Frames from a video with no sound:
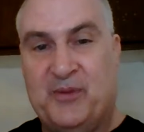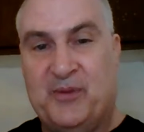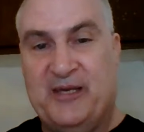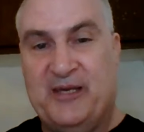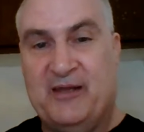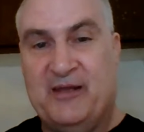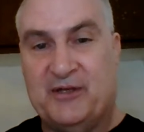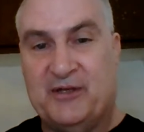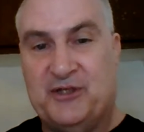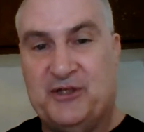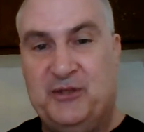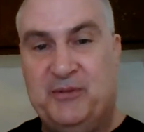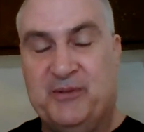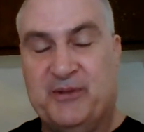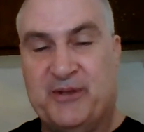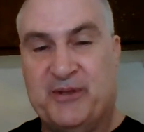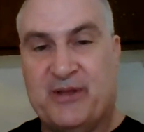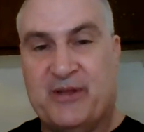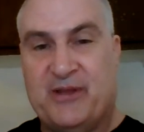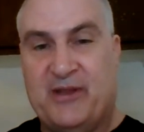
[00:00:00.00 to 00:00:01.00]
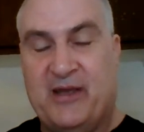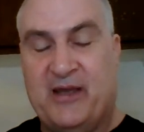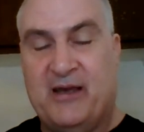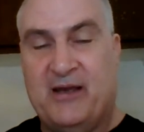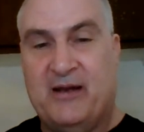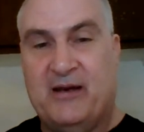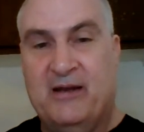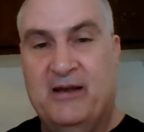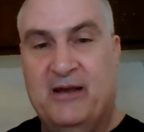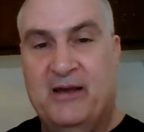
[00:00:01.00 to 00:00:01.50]
would be a lot cheaper than
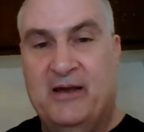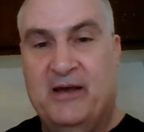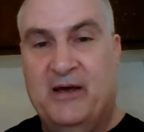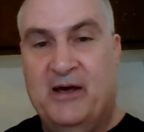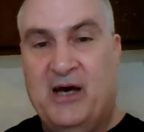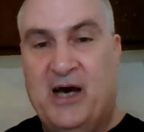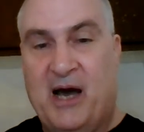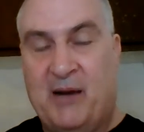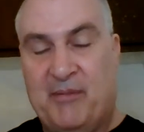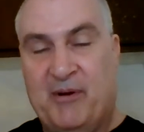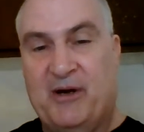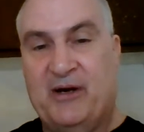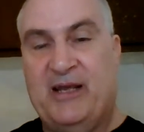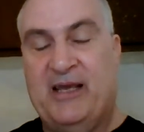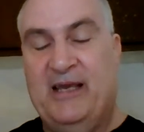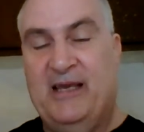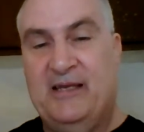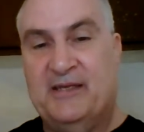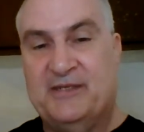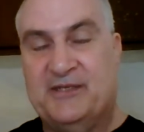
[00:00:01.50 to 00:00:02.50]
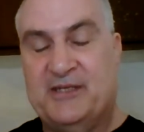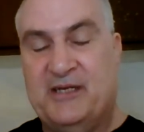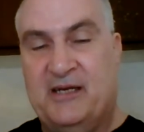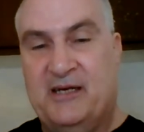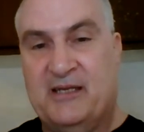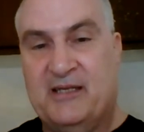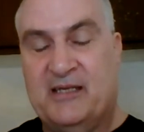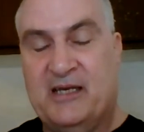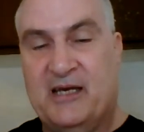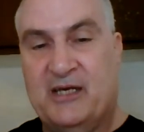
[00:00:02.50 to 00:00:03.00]
that. I bought hand
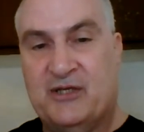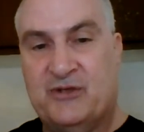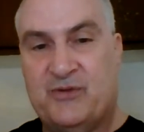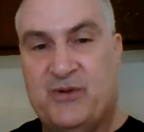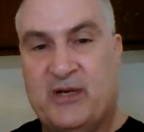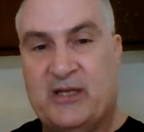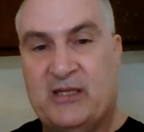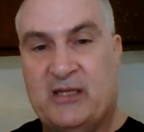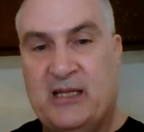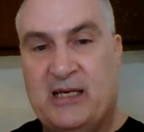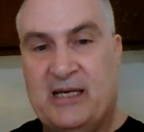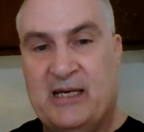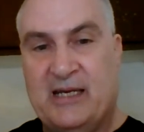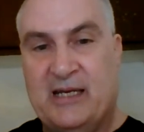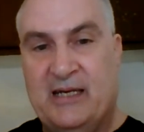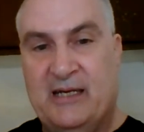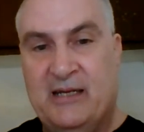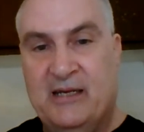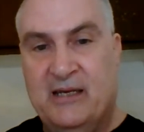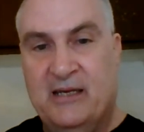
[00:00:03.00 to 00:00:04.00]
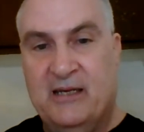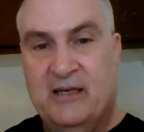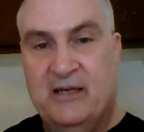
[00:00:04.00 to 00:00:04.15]
sanitizer online